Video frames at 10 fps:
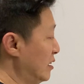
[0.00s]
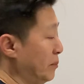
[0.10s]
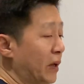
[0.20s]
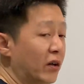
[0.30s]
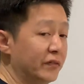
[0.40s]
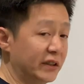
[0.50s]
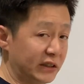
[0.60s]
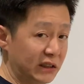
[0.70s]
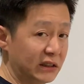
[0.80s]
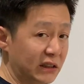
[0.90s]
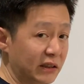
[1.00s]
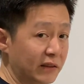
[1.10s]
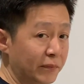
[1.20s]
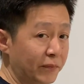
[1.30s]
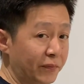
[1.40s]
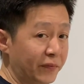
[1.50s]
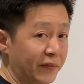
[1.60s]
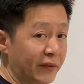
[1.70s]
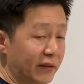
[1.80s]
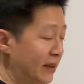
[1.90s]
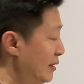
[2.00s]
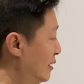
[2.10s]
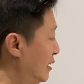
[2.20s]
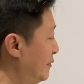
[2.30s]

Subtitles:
Depend on the season. Right?